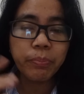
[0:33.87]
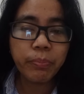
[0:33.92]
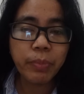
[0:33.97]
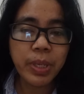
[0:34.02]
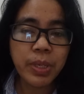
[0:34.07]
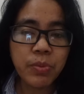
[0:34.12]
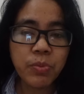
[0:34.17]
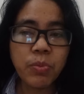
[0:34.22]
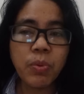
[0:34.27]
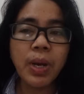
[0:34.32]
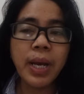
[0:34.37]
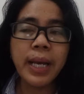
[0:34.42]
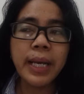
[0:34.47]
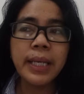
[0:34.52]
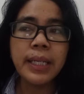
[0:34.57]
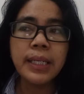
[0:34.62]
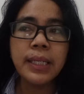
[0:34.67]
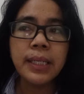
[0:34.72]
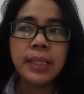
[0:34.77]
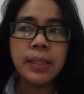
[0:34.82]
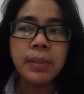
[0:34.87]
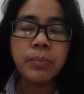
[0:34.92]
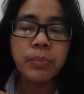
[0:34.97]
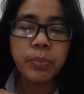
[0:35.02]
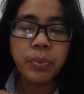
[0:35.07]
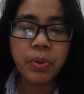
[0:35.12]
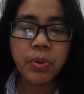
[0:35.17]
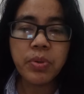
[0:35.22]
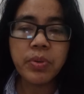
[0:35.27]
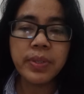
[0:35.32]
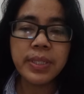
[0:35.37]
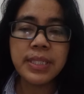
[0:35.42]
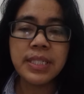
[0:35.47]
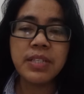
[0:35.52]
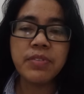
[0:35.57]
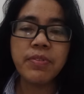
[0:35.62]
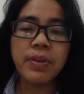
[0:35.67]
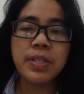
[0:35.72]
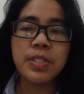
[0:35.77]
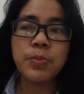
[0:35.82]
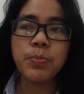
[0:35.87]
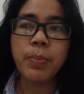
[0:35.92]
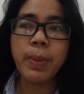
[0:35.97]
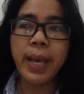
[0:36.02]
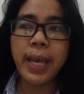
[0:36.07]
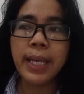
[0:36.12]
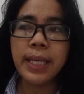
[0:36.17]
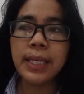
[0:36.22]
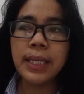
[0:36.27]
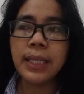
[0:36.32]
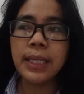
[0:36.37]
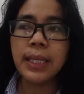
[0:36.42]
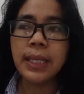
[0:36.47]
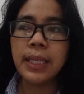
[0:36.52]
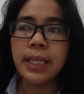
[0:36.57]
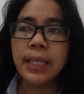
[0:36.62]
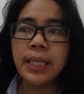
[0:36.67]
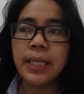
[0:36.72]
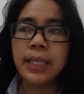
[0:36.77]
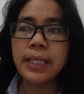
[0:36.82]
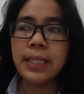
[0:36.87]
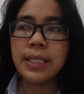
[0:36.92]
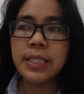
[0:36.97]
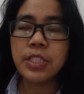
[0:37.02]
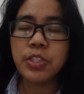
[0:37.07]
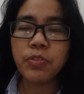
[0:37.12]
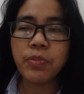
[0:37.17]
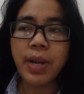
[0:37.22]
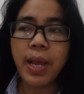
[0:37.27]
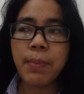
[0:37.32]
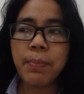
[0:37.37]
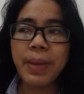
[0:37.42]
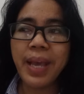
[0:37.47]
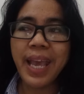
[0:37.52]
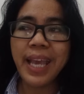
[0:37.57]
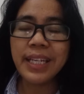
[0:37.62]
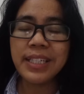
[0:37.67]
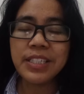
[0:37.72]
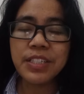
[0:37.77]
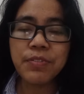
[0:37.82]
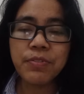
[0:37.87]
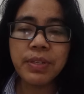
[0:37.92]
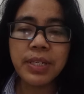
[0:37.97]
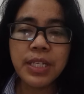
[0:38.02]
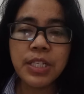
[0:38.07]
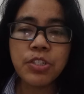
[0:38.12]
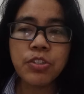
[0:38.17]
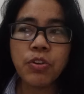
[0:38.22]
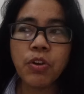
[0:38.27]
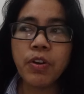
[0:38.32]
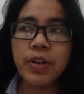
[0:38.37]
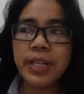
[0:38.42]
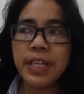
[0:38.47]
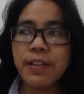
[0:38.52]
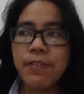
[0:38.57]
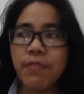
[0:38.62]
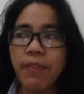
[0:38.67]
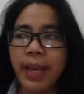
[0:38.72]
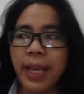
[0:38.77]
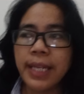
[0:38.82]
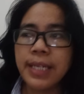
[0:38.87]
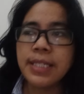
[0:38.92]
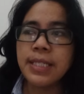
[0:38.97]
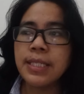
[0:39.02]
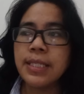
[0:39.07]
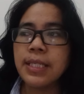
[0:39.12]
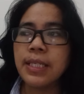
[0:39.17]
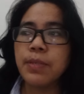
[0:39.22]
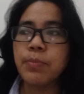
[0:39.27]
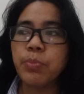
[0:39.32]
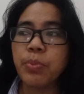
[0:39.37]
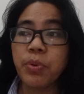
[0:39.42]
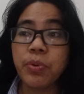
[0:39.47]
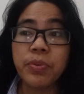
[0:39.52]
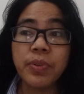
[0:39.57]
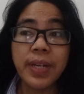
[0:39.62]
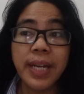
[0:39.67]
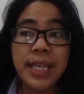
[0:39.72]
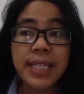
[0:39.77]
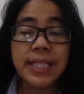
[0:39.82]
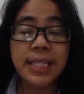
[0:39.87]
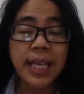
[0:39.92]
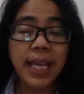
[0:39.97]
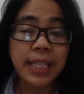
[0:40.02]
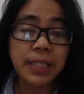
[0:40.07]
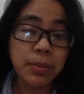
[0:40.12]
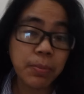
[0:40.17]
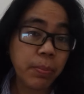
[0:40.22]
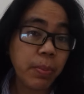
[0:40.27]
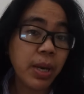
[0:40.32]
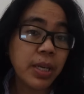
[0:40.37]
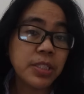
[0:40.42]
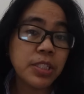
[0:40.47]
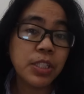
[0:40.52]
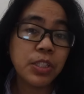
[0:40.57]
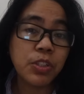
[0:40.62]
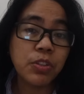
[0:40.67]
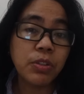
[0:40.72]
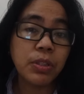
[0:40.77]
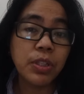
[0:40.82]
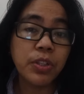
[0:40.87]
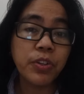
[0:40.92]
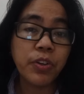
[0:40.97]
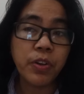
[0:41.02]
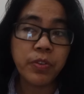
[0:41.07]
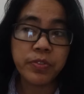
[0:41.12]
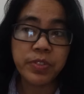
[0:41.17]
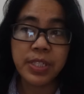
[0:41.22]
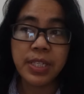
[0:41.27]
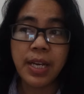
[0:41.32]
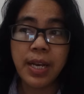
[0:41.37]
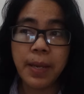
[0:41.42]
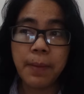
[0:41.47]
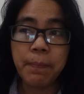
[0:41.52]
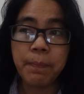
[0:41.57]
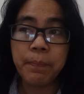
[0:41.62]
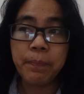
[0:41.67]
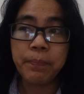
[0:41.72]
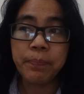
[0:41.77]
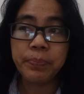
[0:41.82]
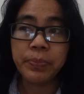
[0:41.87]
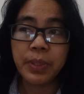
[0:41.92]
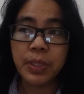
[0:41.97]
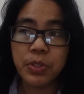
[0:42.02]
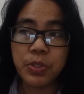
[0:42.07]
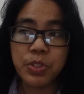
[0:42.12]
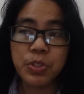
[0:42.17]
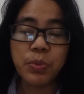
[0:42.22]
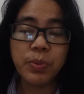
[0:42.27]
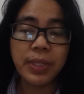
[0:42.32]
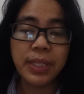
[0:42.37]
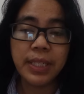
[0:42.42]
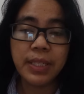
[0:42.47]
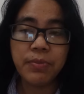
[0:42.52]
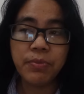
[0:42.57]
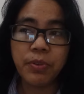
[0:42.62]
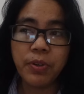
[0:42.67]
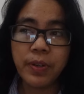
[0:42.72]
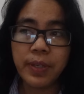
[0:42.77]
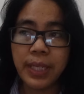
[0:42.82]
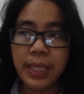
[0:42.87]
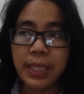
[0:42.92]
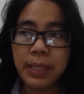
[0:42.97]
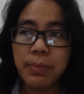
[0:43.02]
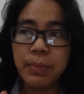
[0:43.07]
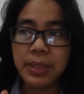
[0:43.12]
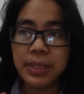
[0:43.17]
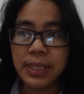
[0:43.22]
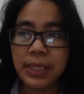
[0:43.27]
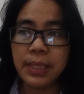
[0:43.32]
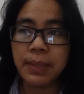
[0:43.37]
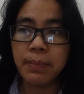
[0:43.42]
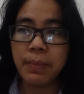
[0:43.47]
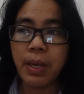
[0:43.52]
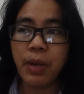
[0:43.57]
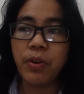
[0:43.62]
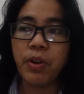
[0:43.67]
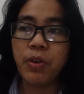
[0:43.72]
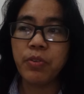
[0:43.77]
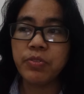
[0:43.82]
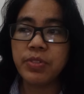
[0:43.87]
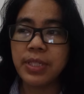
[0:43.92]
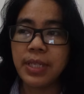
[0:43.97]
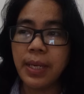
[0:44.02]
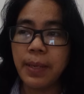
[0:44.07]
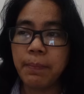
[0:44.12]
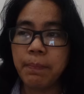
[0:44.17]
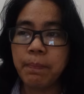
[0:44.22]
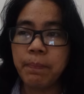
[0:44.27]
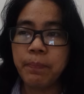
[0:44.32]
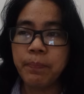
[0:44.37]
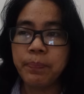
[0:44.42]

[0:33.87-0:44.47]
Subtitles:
Meanwhile, progressive aspect describe activities or events in progress at a particular of time, usually for a limited amount of time.